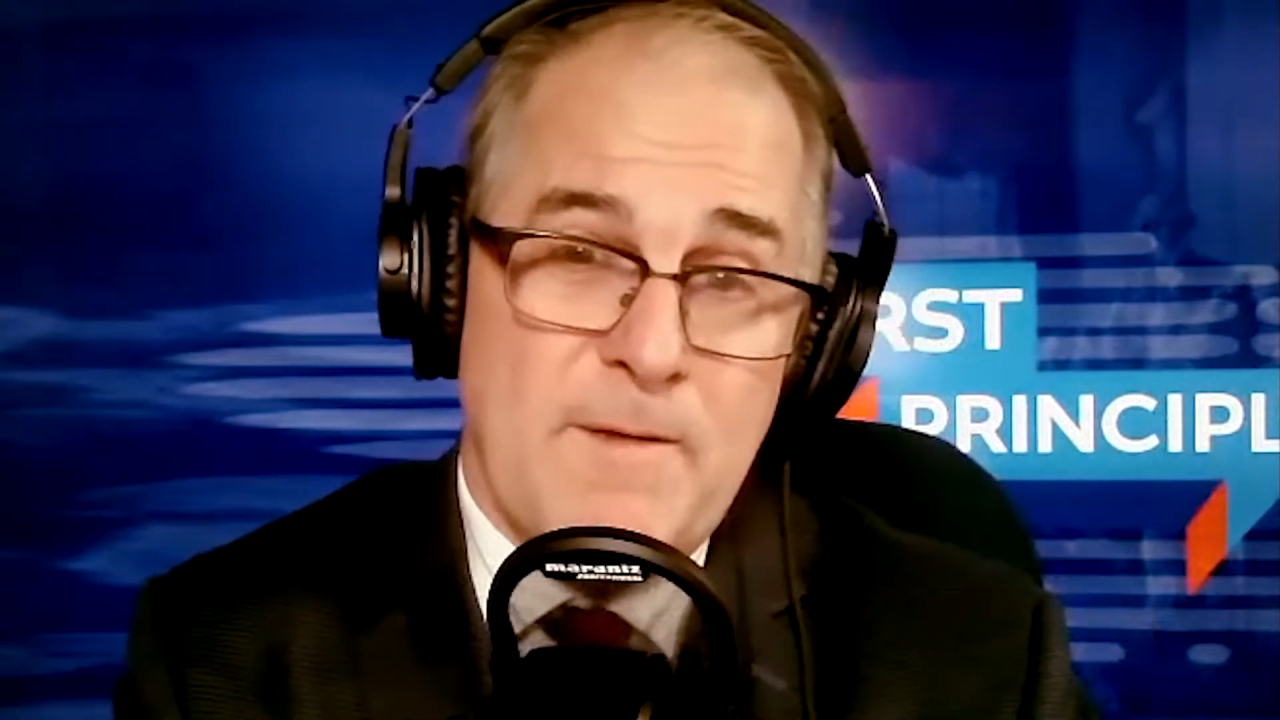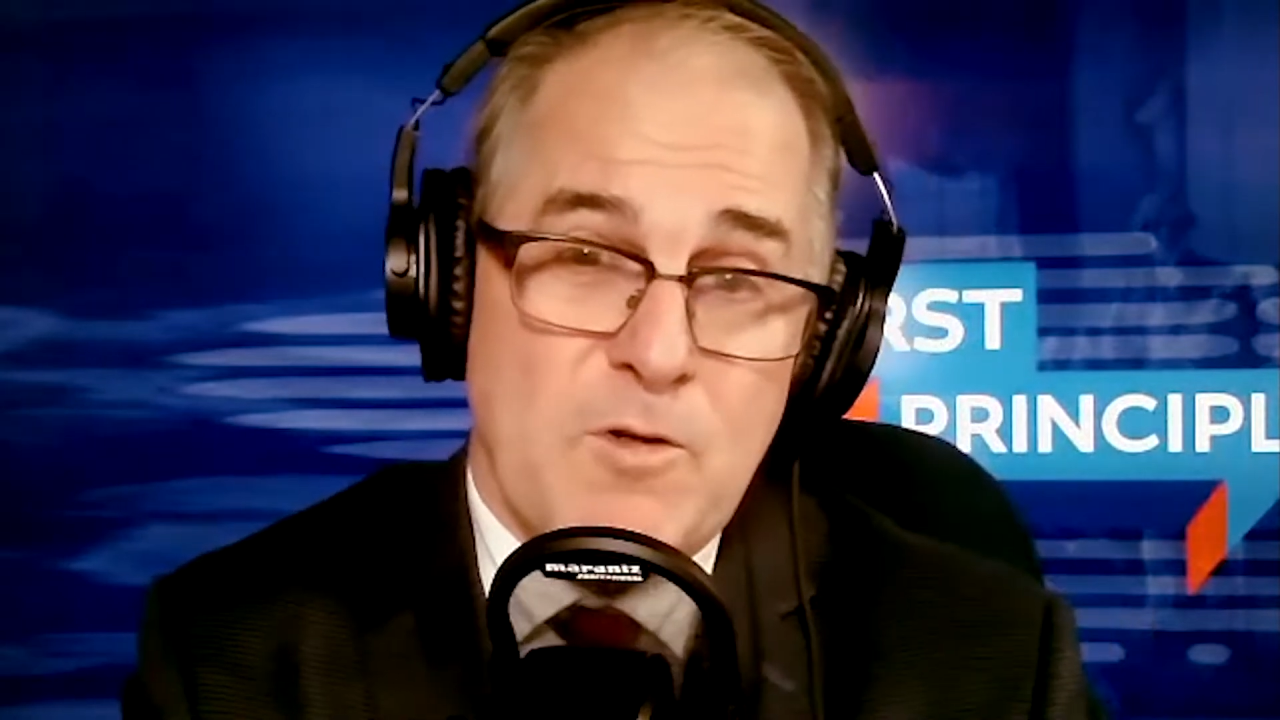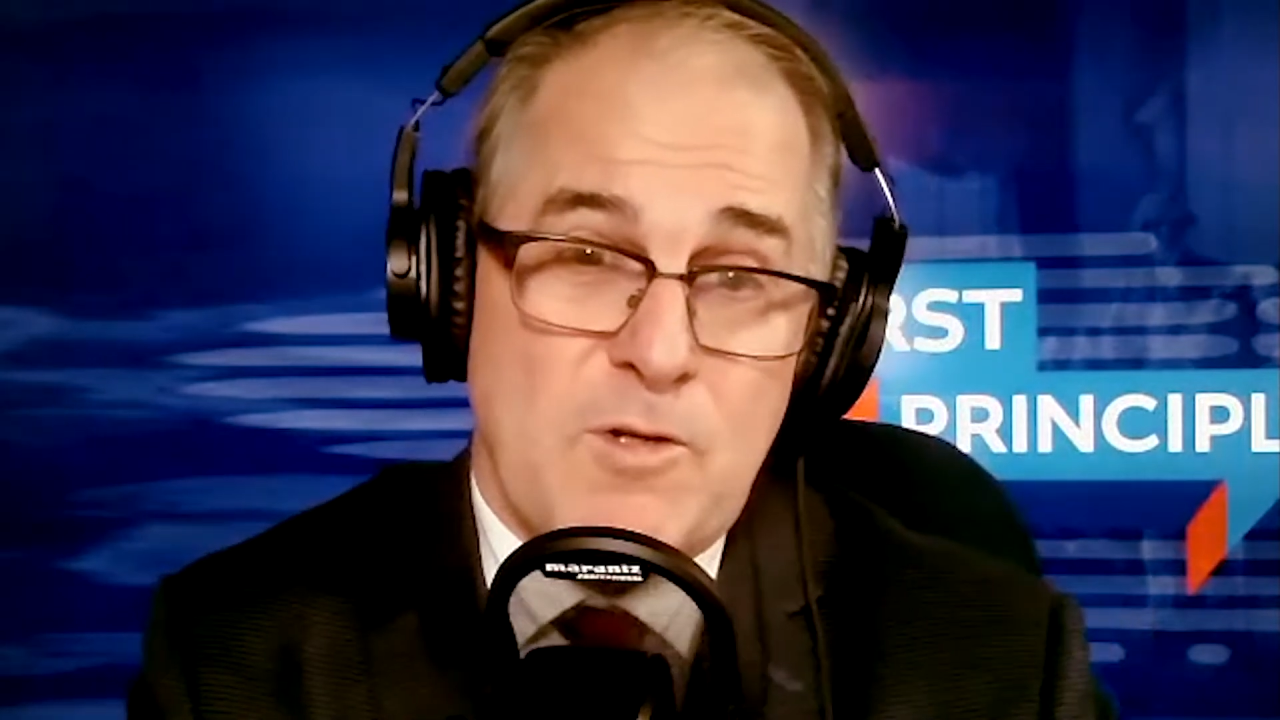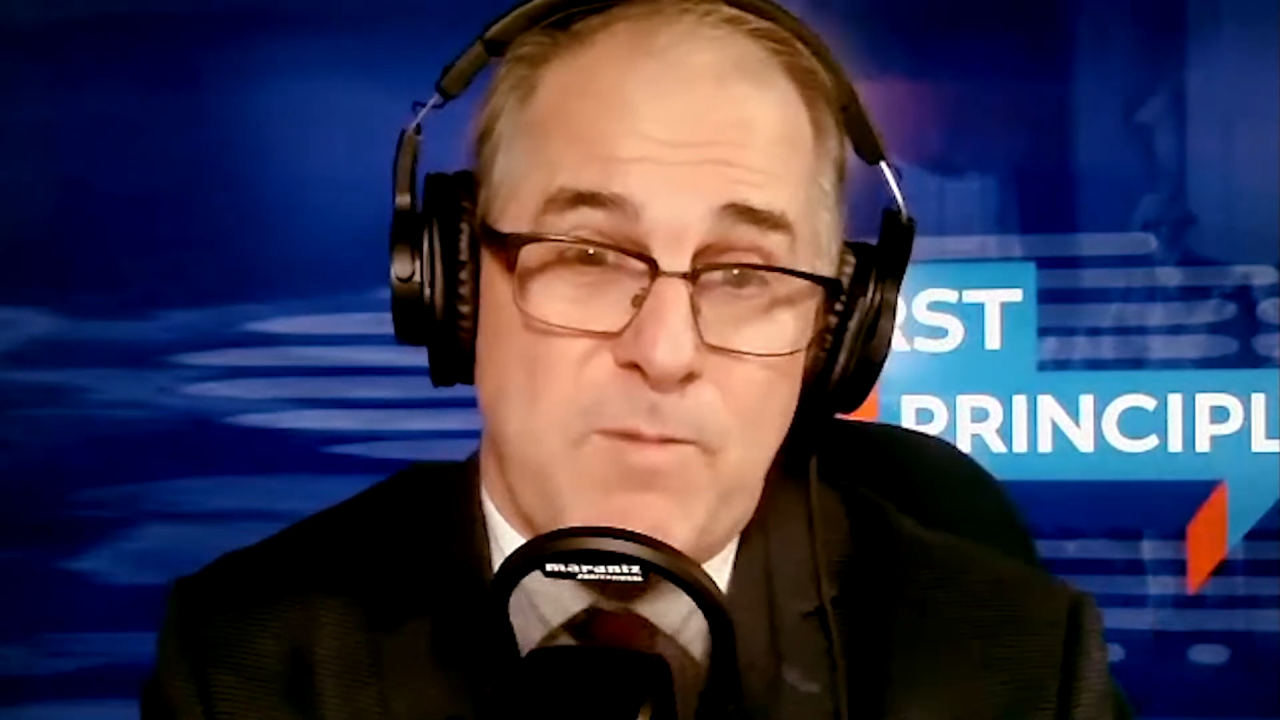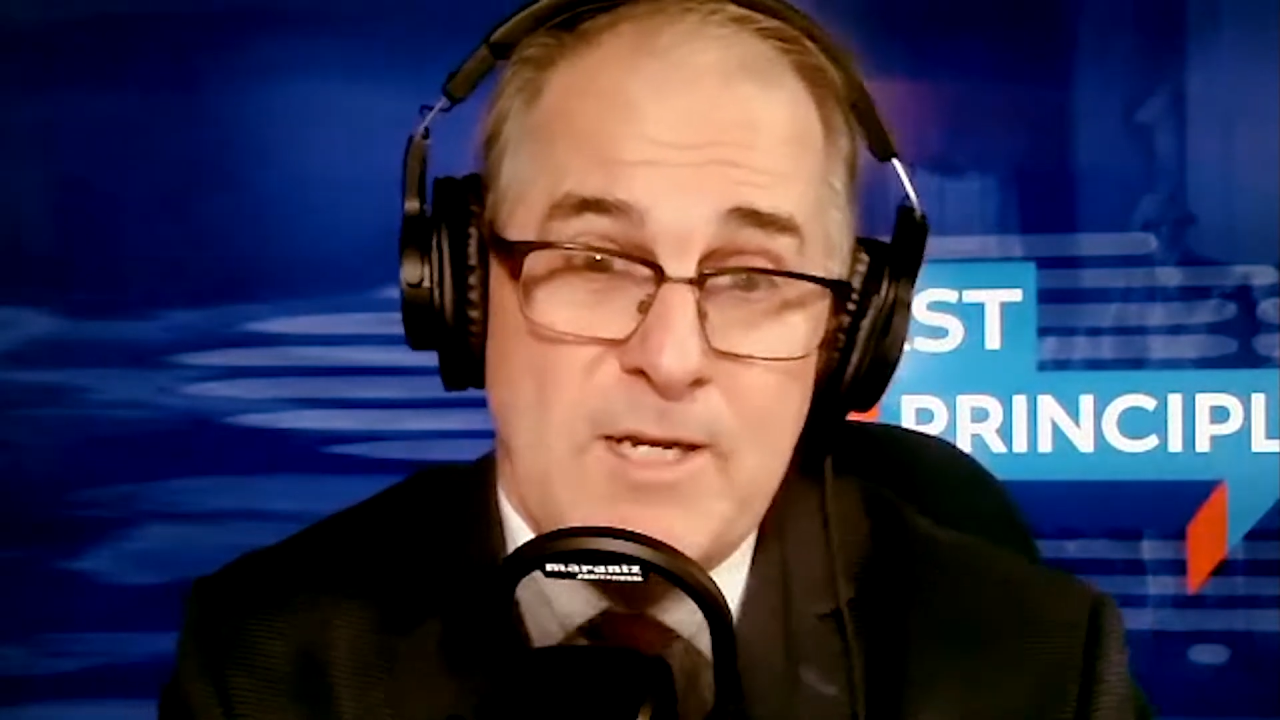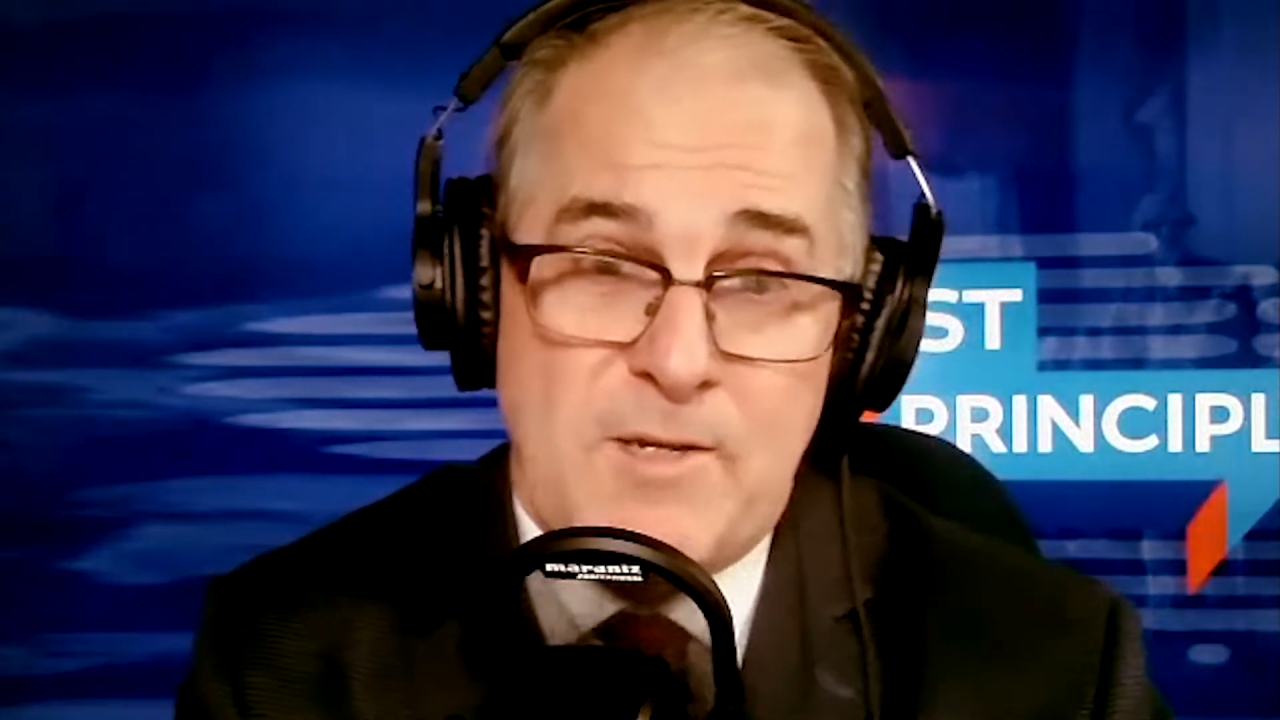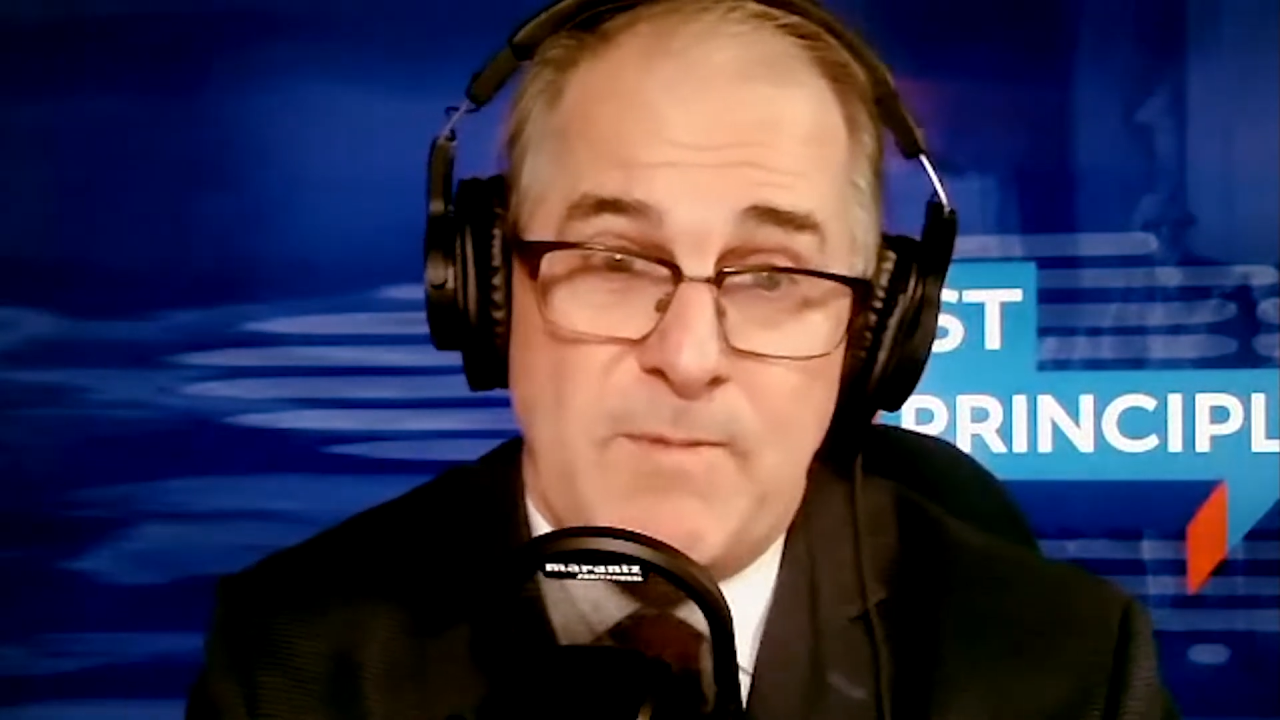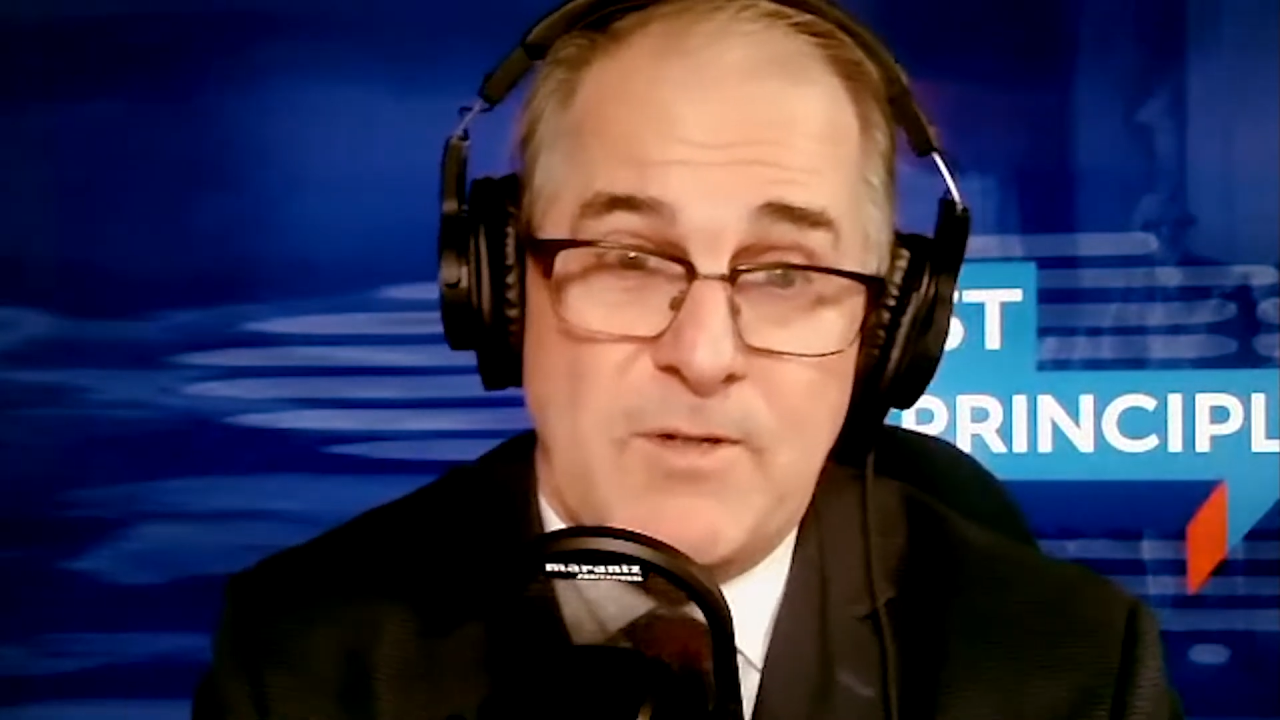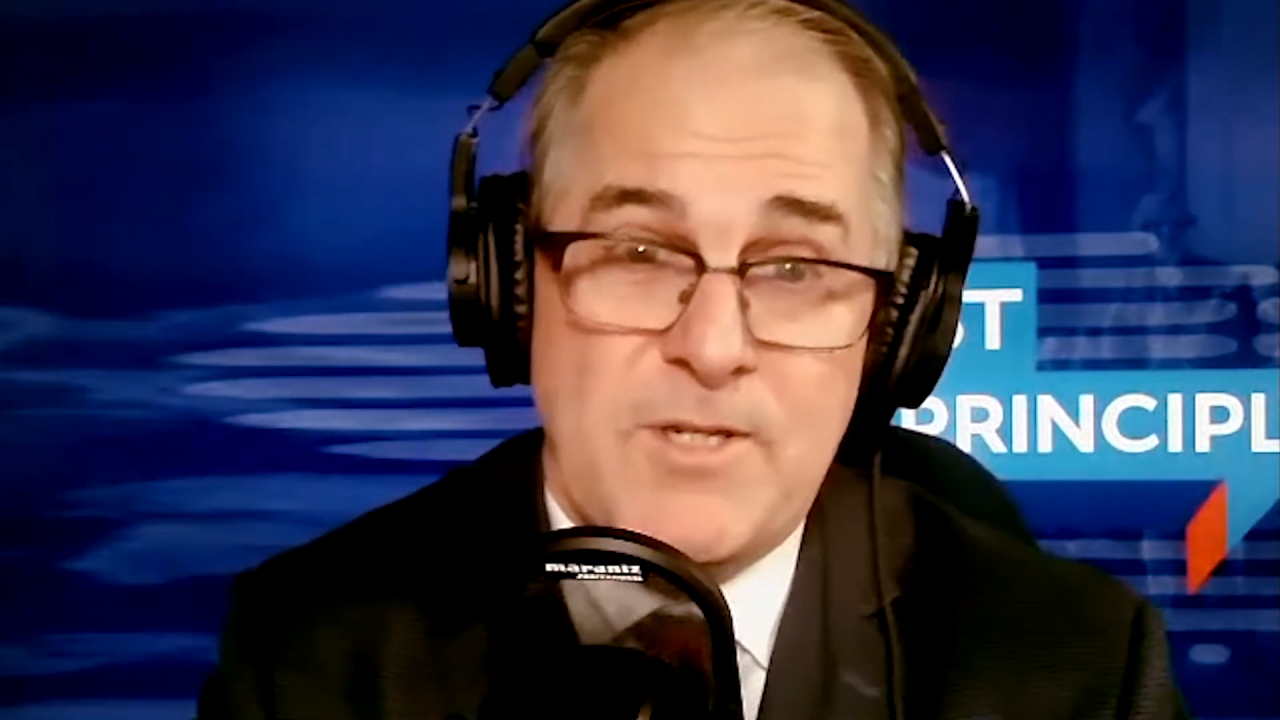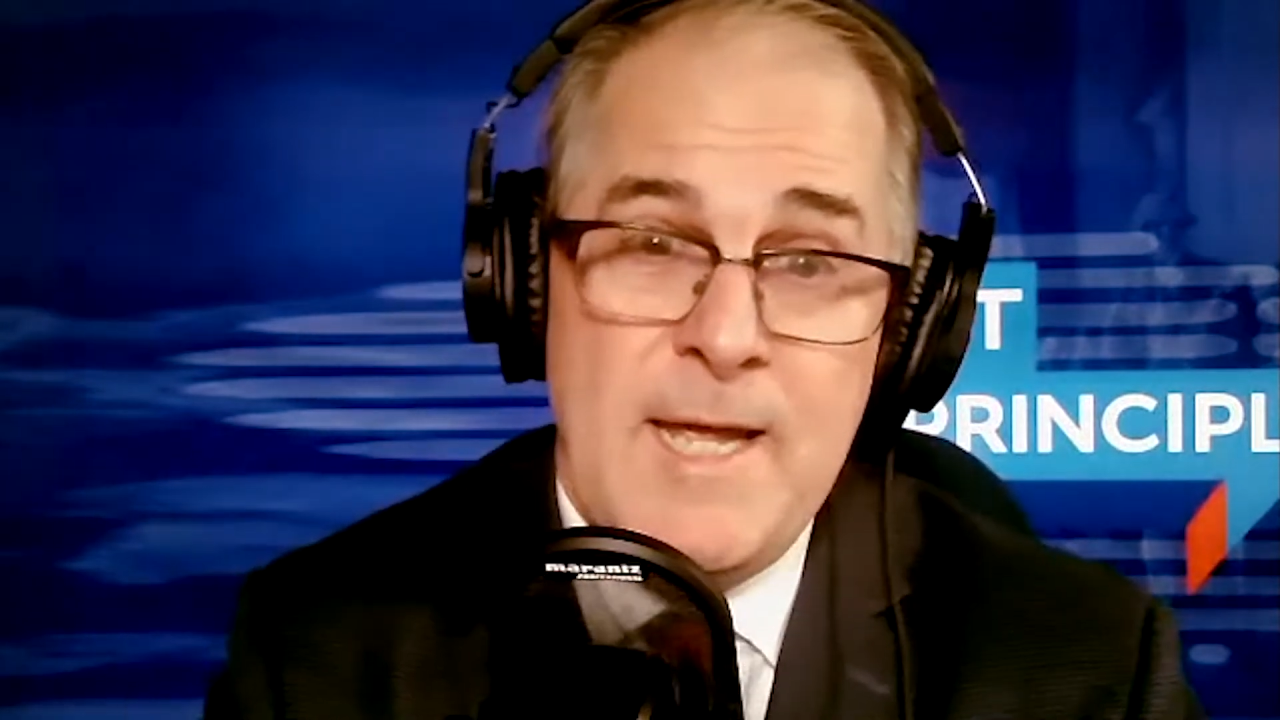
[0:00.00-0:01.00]
First
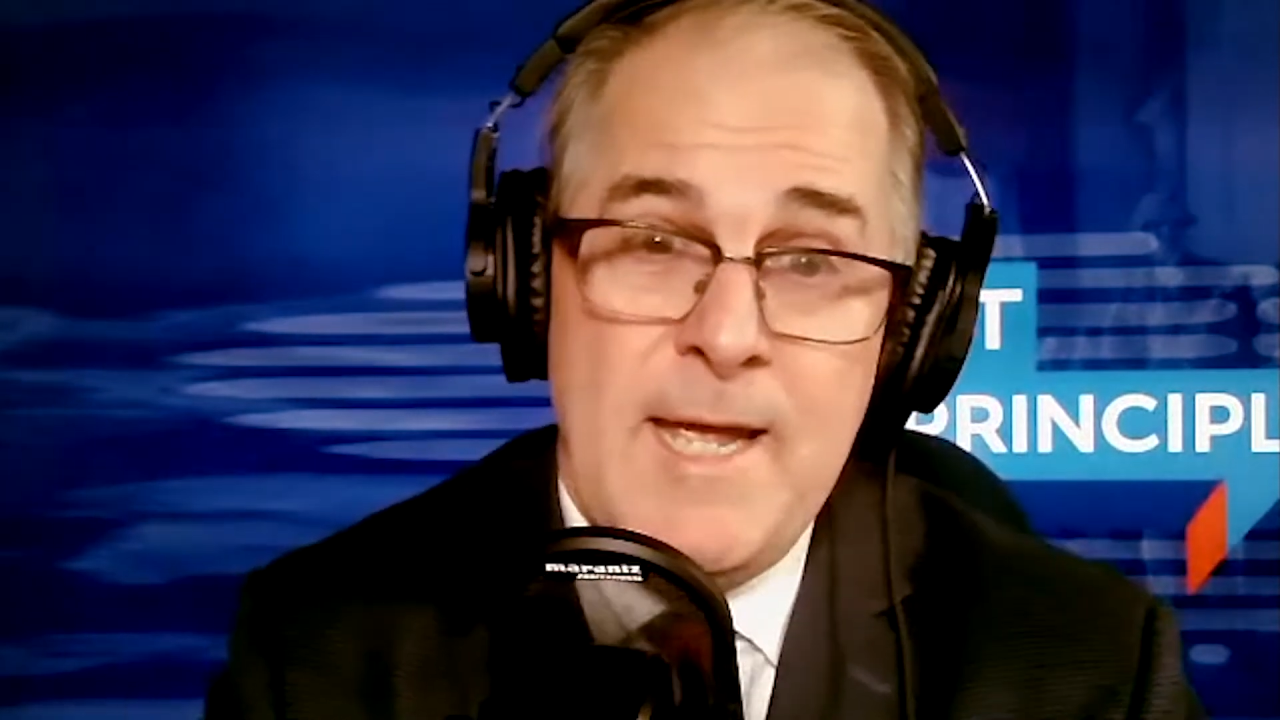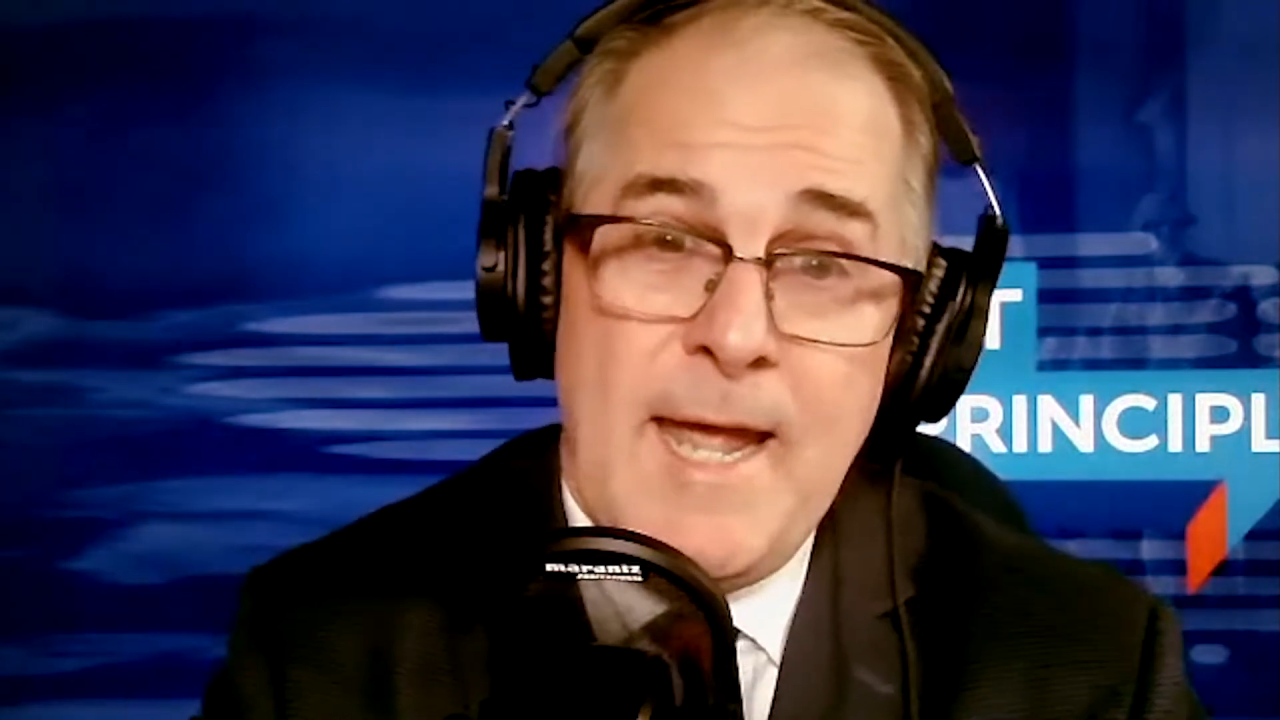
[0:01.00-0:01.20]
Principles,